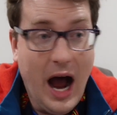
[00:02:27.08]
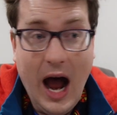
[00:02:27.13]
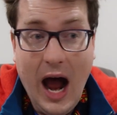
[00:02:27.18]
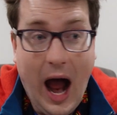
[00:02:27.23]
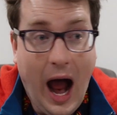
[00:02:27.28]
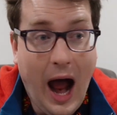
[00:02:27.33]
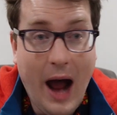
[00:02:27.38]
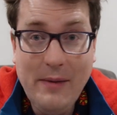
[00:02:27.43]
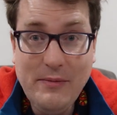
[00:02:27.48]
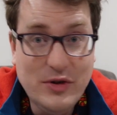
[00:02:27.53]

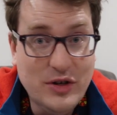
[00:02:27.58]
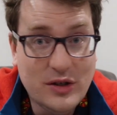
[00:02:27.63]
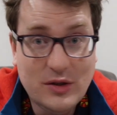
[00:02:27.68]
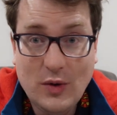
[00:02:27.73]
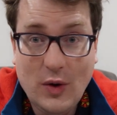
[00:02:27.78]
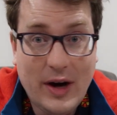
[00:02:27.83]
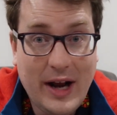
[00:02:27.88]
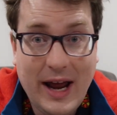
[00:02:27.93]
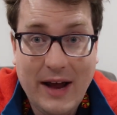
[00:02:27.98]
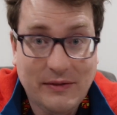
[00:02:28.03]
I'm just
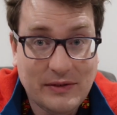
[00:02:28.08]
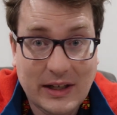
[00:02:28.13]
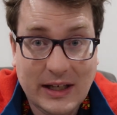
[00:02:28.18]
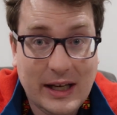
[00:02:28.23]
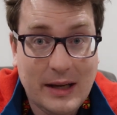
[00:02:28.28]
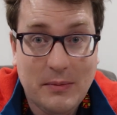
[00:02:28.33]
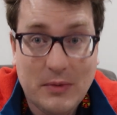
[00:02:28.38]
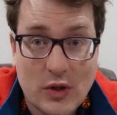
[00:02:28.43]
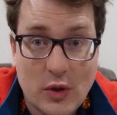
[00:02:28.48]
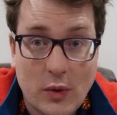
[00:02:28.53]
going to have to
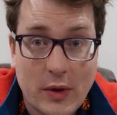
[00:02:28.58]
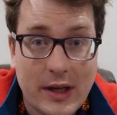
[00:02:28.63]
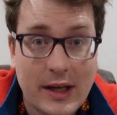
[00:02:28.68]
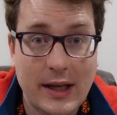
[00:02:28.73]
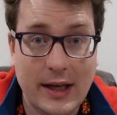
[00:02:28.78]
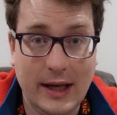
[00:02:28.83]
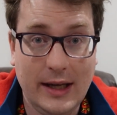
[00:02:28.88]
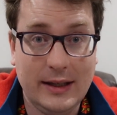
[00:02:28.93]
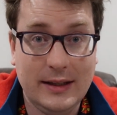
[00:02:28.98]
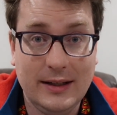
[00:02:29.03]
keep doing
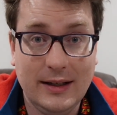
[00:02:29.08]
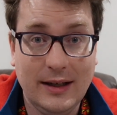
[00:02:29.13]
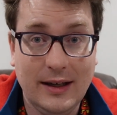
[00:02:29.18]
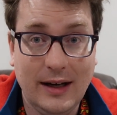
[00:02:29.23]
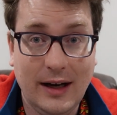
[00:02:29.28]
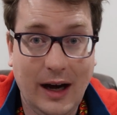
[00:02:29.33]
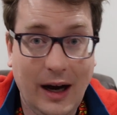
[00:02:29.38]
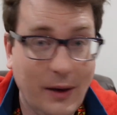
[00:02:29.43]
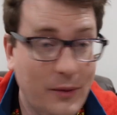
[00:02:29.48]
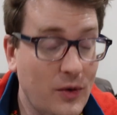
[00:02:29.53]
it.
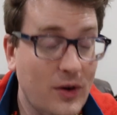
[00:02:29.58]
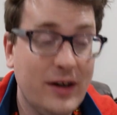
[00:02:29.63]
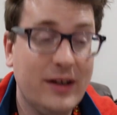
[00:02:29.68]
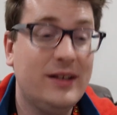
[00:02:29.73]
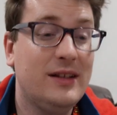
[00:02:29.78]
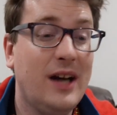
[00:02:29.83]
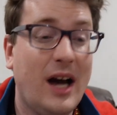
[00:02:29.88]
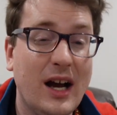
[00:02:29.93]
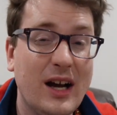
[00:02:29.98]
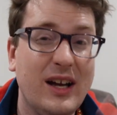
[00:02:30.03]
I'm going
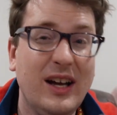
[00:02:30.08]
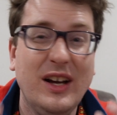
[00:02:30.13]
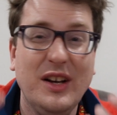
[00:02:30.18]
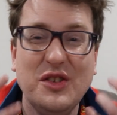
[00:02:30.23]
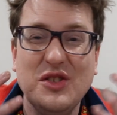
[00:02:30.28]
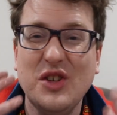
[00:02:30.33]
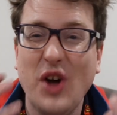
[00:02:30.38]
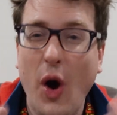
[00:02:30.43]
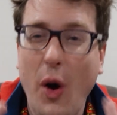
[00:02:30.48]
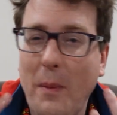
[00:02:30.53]
to talk
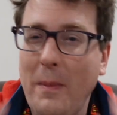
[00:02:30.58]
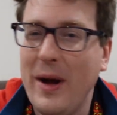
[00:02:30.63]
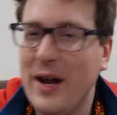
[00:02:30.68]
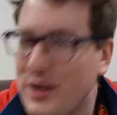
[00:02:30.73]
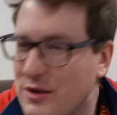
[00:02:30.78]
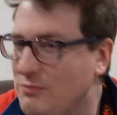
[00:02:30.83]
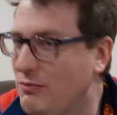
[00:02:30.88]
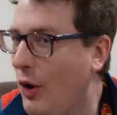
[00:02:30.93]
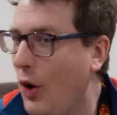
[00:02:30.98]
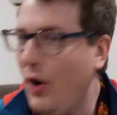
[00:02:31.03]
so
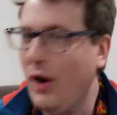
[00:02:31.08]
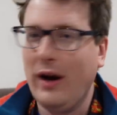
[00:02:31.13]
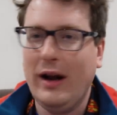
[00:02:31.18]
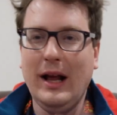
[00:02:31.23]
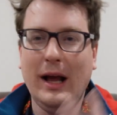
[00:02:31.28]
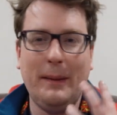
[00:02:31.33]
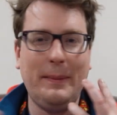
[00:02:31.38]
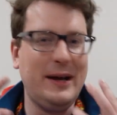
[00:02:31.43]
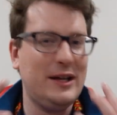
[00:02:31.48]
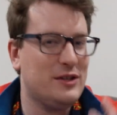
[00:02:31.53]
much more
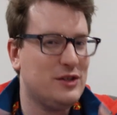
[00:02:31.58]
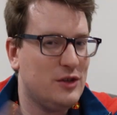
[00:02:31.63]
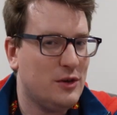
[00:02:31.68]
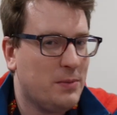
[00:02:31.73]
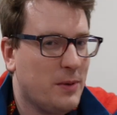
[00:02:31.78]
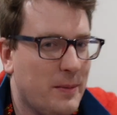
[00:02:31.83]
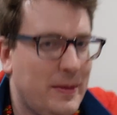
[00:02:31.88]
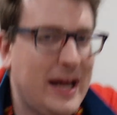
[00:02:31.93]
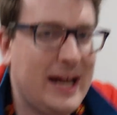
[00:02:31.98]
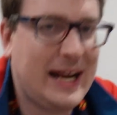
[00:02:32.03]
about
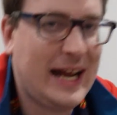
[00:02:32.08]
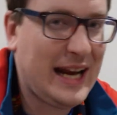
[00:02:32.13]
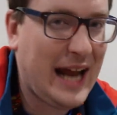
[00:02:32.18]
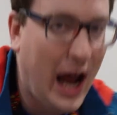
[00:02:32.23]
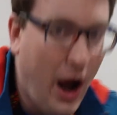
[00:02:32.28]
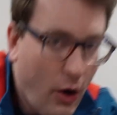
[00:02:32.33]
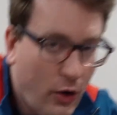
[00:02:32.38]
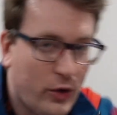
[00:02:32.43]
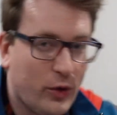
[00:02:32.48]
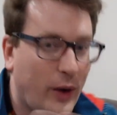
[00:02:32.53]
Superman and
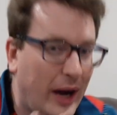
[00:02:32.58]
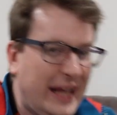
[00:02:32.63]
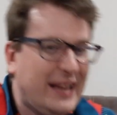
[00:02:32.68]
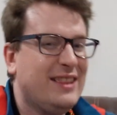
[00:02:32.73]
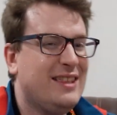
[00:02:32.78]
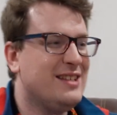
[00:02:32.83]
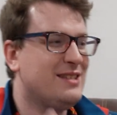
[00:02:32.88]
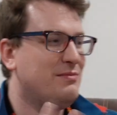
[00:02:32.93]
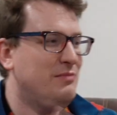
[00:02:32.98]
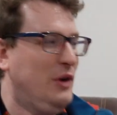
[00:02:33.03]
how
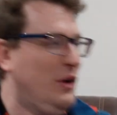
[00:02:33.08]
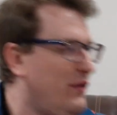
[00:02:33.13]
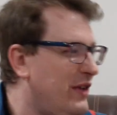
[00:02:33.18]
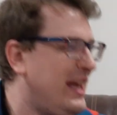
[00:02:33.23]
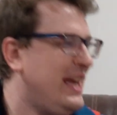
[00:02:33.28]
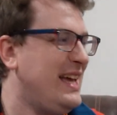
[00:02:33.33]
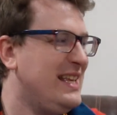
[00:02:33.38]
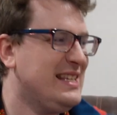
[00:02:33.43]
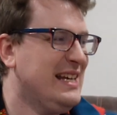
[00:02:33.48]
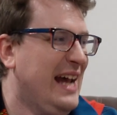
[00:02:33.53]
great this
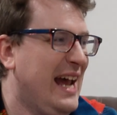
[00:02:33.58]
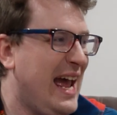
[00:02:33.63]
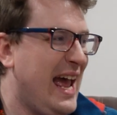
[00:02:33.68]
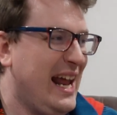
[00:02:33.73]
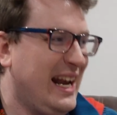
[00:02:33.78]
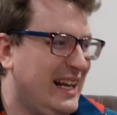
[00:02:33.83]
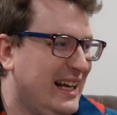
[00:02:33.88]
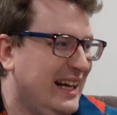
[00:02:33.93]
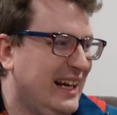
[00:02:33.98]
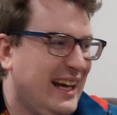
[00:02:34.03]
movie is,
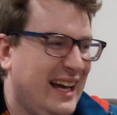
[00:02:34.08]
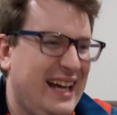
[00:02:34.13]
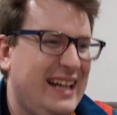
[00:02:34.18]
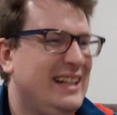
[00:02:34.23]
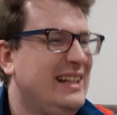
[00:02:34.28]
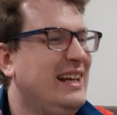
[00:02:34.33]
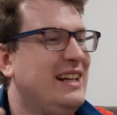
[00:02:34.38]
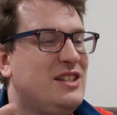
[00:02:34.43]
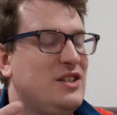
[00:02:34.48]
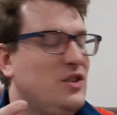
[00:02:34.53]
and
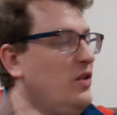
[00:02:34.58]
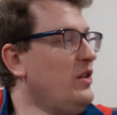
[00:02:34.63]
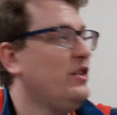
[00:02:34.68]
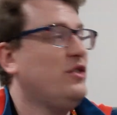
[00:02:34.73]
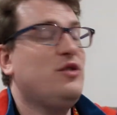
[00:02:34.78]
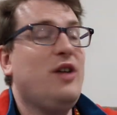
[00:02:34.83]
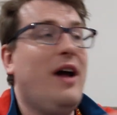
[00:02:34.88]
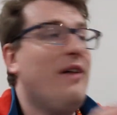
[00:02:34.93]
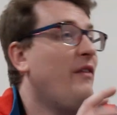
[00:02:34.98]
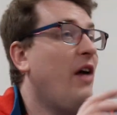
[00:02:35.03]
it's going to
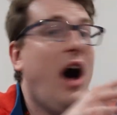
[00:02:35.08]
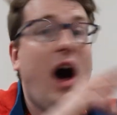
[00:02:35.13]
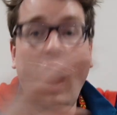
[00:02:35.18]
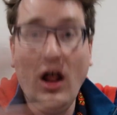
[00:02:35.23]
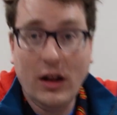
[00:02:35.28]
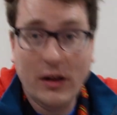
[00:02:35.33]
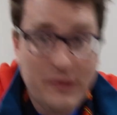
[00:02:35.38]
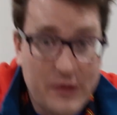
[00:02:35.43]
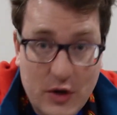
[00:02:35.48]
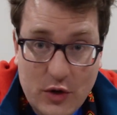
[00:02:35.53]
drive
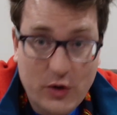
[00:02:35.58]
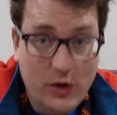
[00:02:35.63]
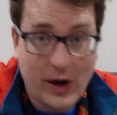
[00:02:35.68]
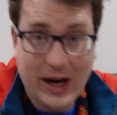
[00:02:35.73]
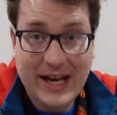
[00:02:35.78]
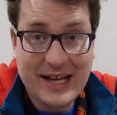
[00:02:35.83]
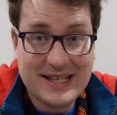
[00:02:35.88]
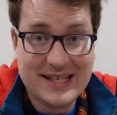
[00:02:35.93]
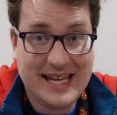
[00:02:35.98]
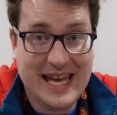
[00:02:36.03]
all of you
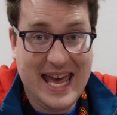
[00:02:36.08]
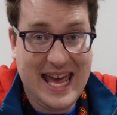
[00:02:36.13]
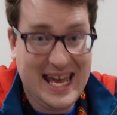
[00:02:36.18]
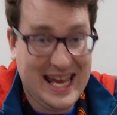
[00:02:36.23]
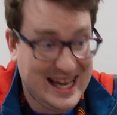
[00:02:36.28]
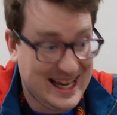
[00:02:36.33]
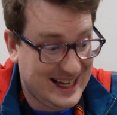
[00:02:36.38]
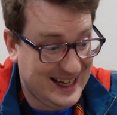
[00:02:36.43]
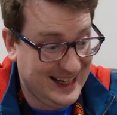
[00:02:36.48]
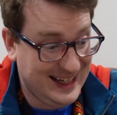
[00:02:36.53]

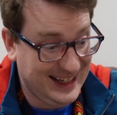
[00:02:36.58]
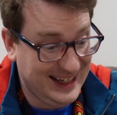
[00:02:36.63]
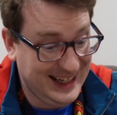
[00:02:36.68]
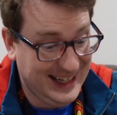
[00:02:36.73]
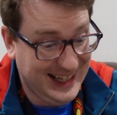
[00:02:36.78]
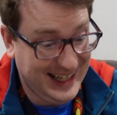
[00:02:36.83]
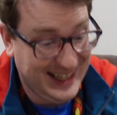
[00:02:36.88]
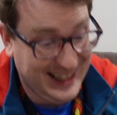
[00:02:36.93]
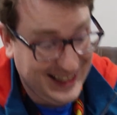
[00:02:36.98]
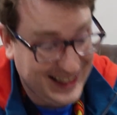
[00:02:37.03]
crazy.
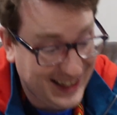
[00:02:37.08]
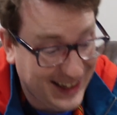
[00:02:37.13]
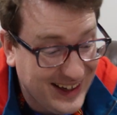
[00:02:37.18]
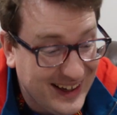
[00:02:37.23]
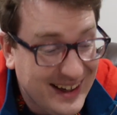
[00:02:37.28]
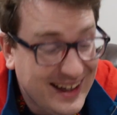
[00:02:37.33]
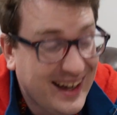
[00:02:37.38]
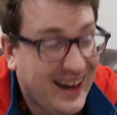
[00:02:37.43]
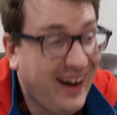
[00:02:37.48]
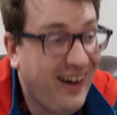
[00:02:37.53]

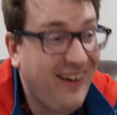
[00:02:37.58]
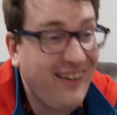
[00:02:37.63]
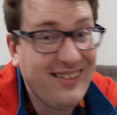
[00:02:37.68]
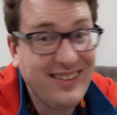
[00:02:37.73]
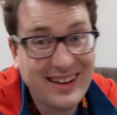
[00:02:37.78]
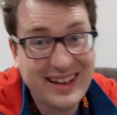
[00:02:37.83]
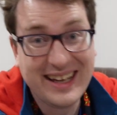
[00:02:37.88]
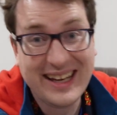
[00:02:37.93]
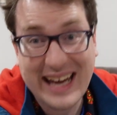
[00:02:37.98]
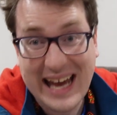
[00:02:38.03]

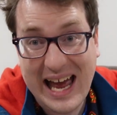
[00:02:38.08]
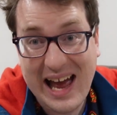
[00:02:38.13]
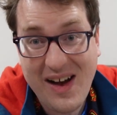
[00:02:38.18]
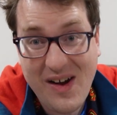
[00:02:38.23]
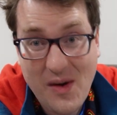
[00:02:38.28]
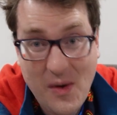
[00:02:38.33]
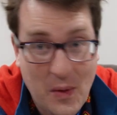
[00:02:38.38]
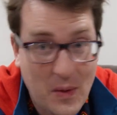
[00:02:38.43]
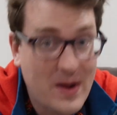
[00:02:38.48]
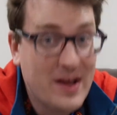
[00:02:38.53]
Holy
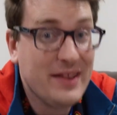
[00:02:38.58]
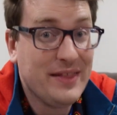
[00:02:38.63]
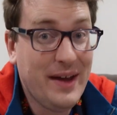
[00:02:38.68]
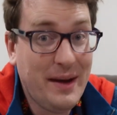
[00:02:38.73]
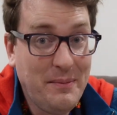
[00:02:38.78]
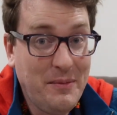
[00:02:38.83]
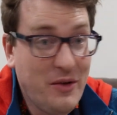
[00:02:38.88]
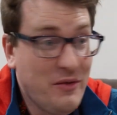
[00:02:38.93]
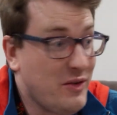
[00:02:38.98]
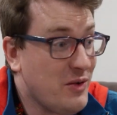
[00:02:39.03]
cow,
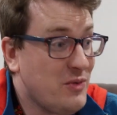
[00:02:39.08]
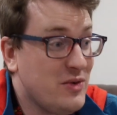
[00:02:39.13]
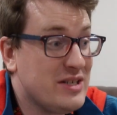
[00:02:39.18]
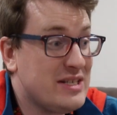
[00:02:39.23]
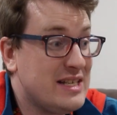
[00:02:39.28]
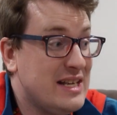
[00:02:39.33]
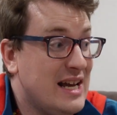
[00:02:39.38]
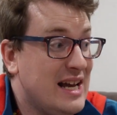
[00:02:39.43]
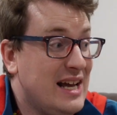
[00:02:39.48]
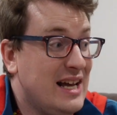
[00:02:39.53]
that movie
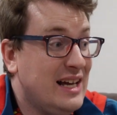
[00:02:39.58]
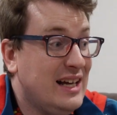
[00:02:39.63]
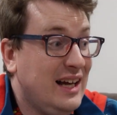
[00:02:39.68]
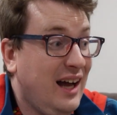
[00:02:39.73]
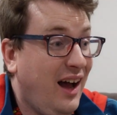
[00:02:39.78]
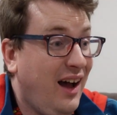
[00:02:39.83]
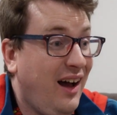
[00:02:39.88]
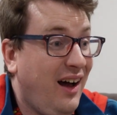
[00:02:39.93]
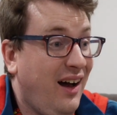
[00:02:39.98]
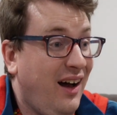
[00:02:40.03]
was,
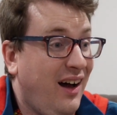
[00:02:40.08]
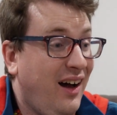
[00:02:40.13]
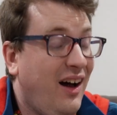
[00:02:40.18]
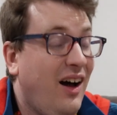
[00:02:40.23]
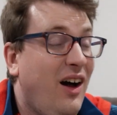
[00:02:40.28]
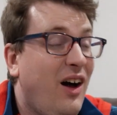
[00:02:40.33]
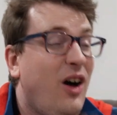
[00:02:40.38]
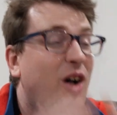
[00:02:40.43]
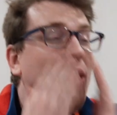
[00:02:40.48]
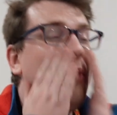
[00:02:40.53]

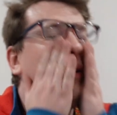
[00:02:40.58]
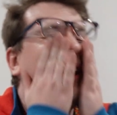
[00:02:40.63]
oh